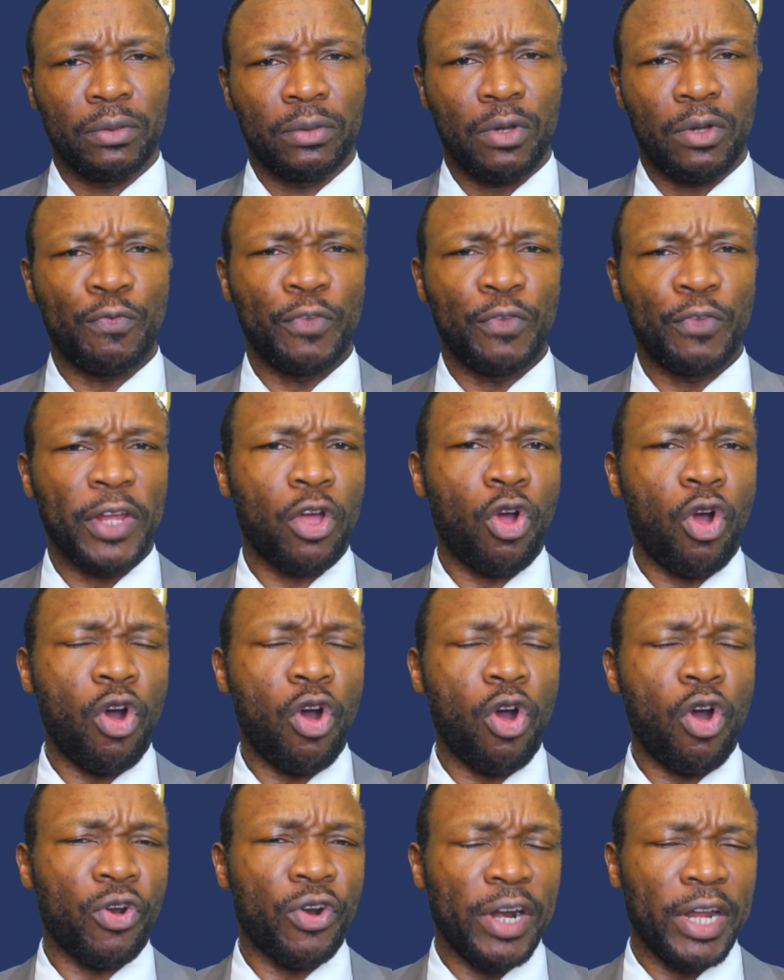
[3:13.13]
of the
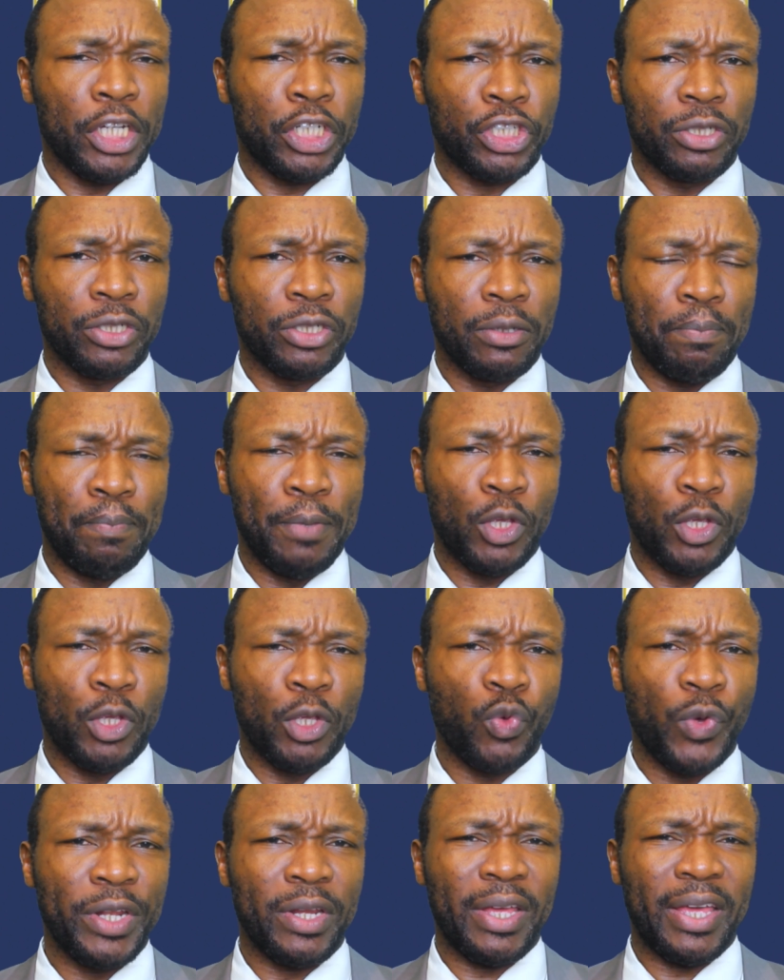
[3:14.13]
correlation
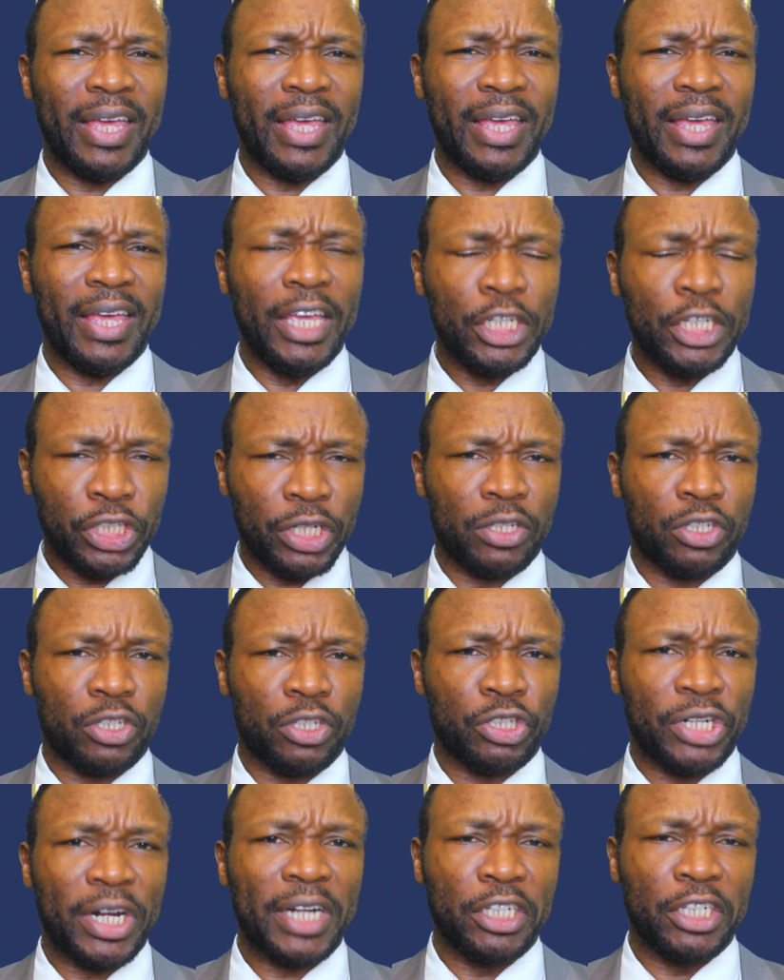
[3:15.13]
between each
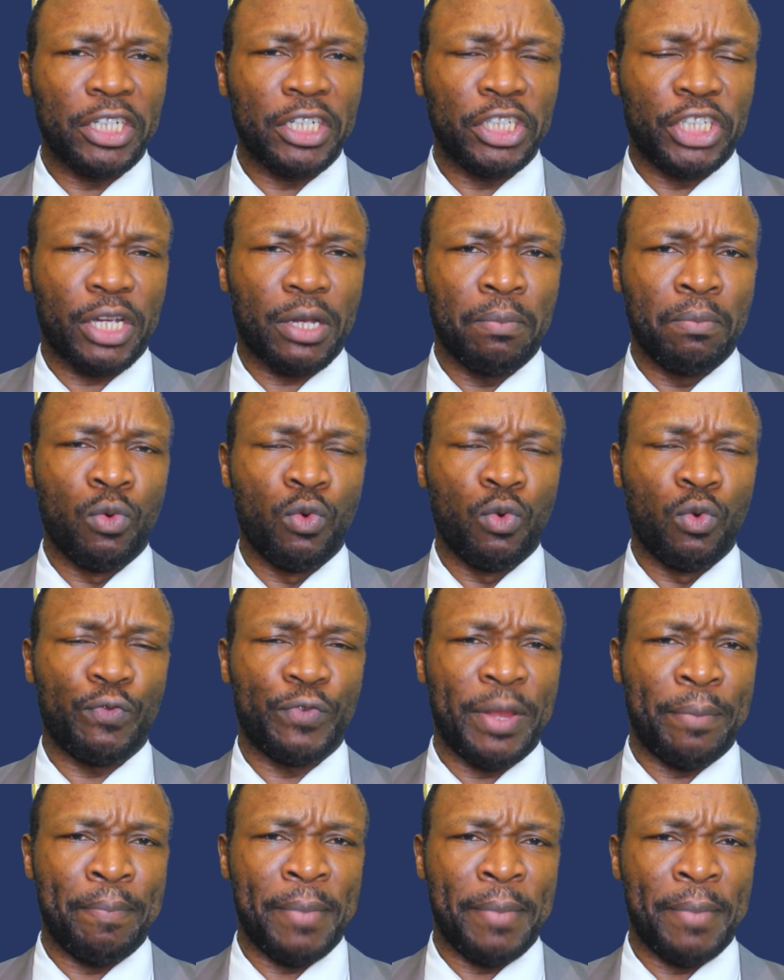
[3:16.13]
strategic move
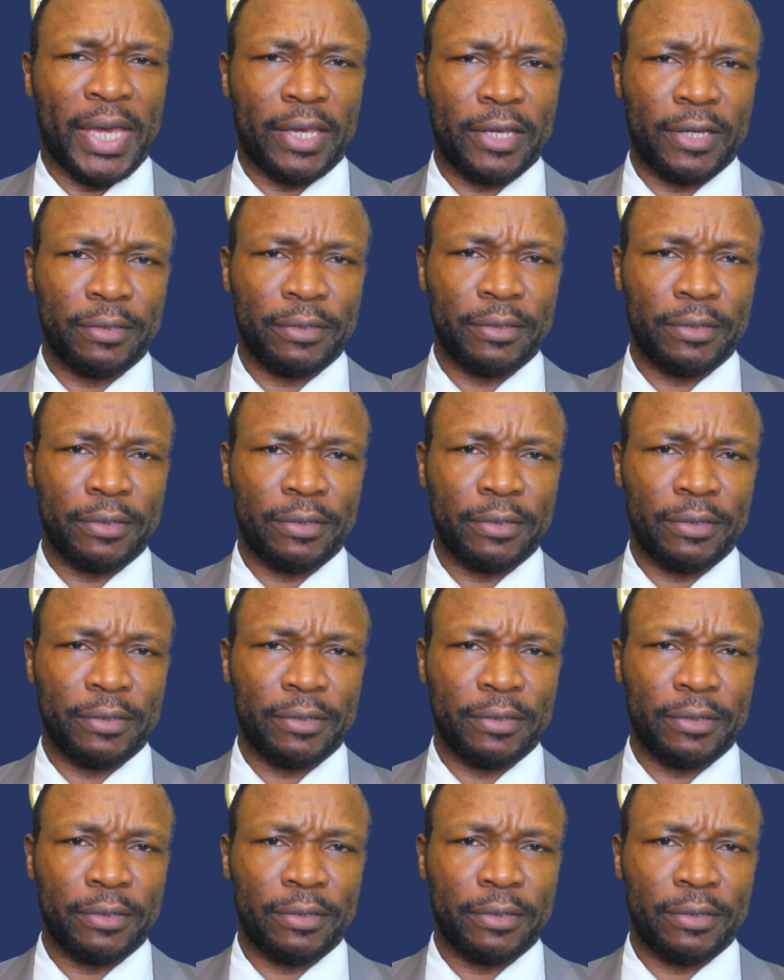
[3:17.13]
they make